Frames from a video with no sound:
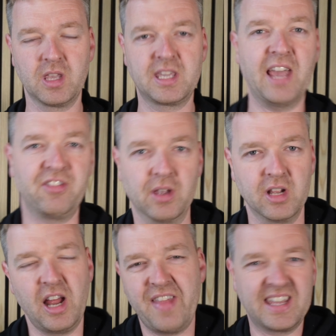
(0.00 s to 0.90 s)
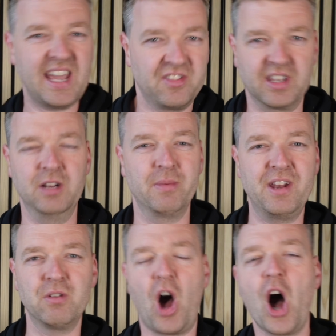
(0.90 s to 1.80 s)
guessing, like they're guessing a little bit,
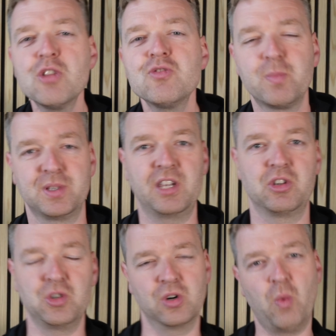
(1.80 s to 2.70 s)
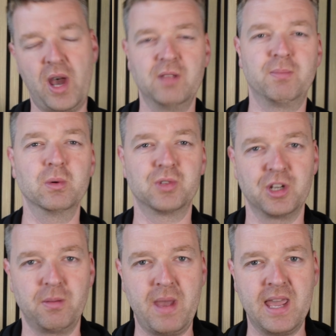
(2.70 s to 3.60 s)
they're not 100% sure where the ball's
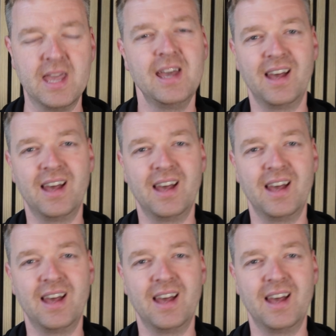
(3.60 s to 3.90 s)
going to be,